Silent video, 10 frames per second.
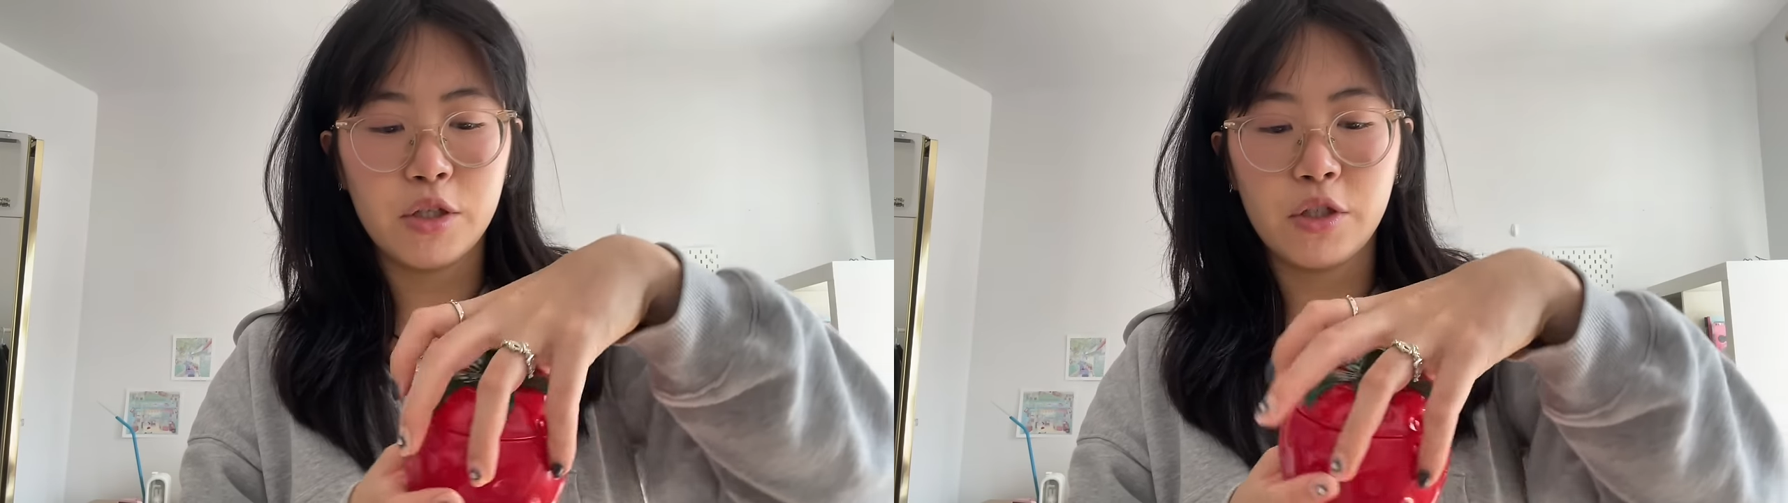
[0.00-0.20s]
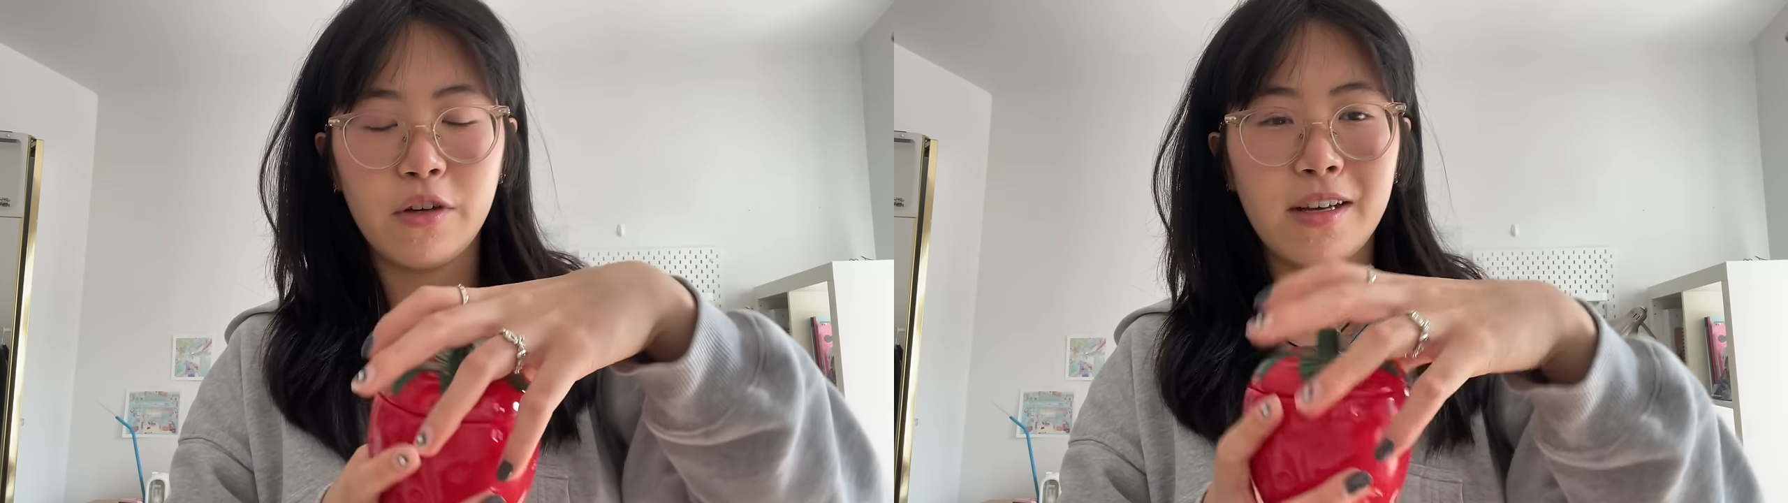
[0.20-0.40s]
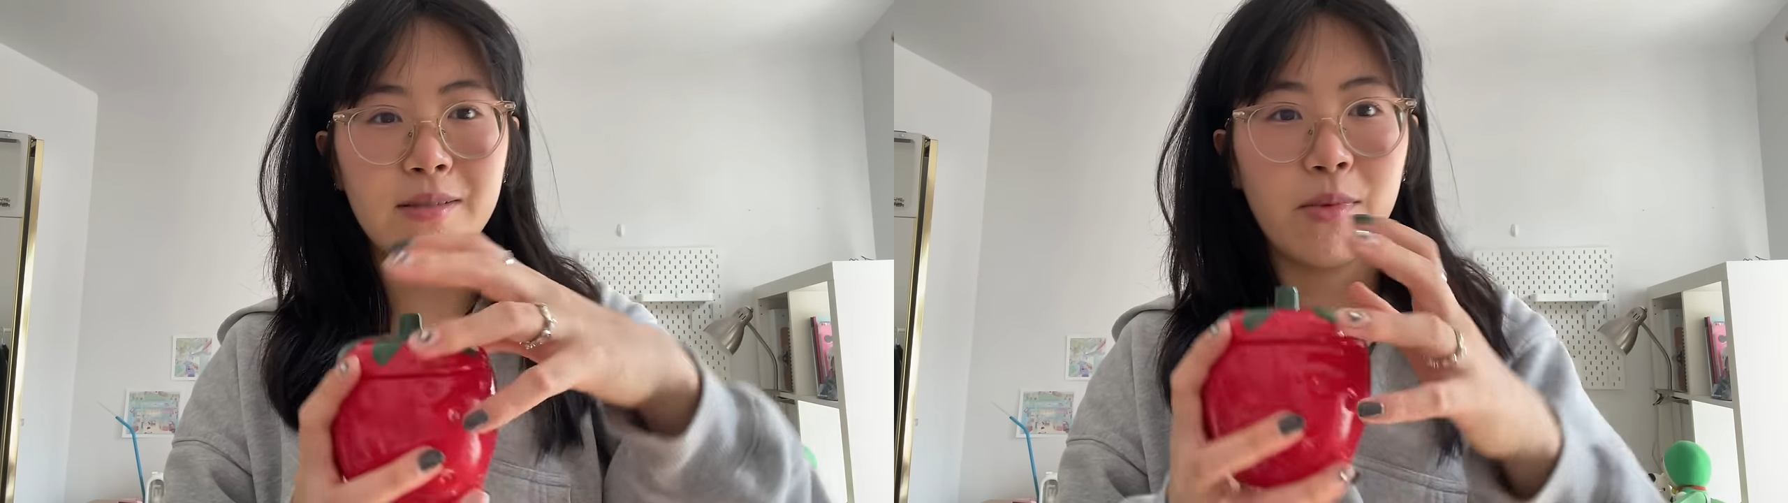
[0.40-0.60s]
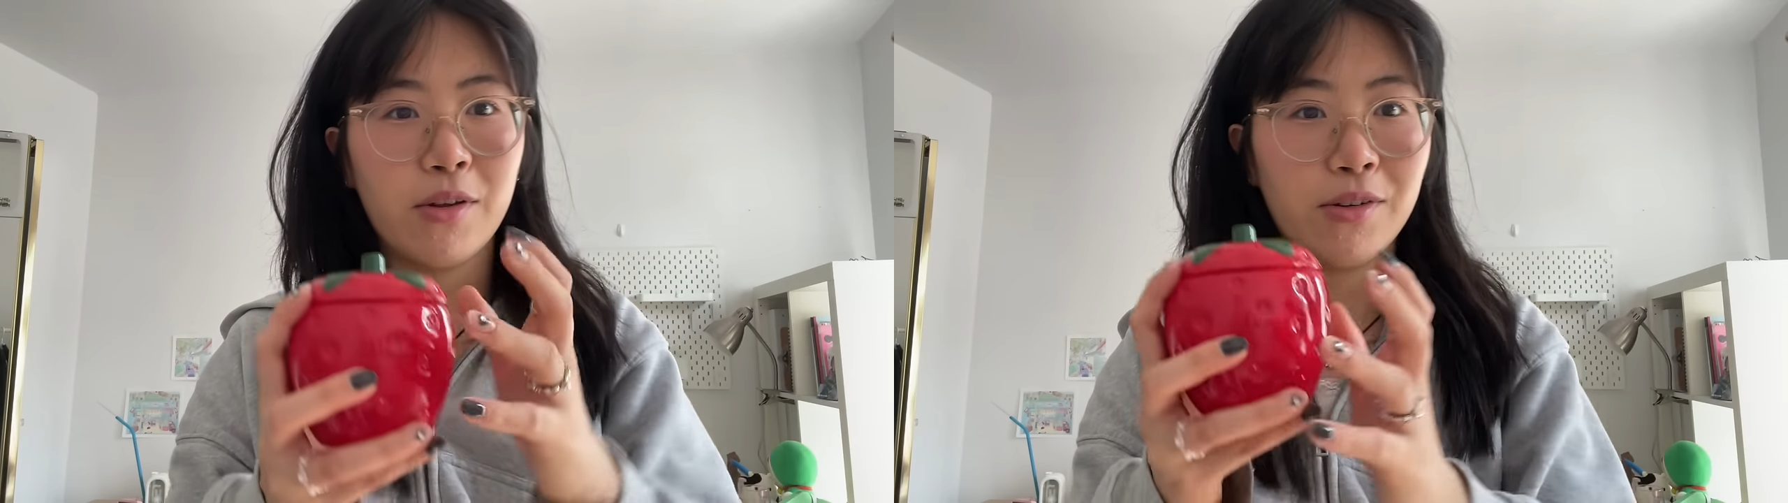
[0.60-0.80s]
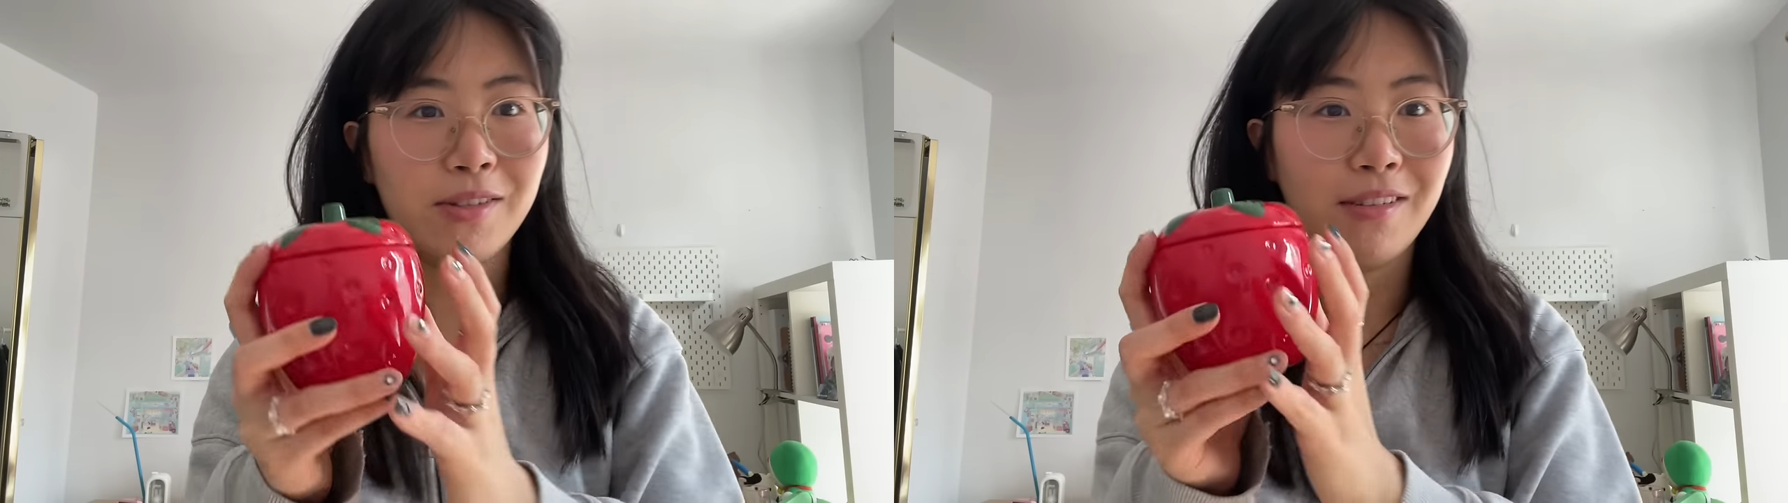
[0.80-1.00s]
show you guys some
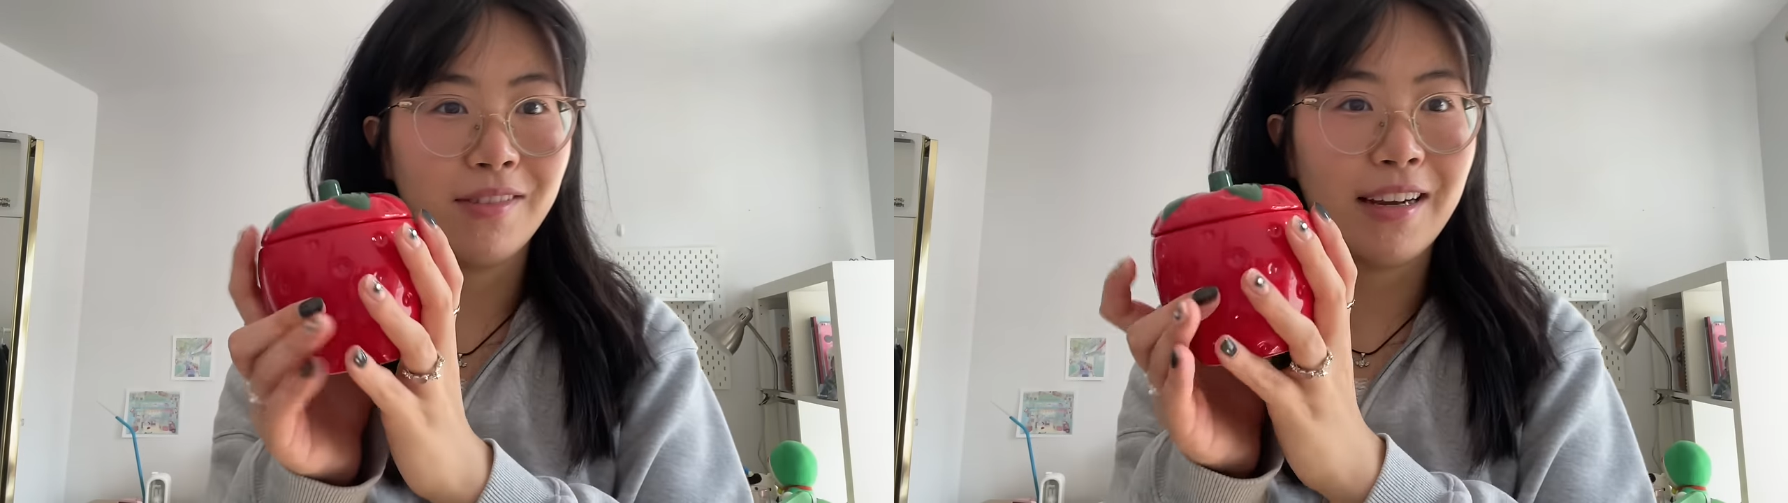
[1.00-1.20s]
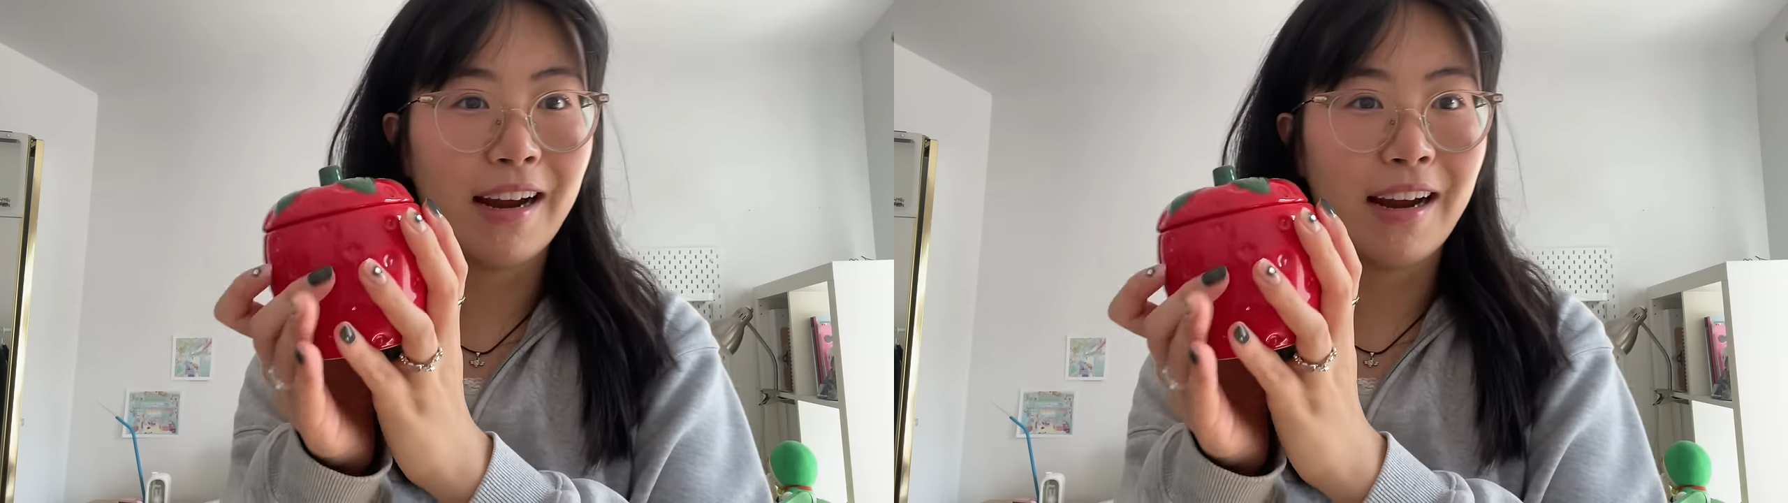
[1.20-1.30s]
other stuff that I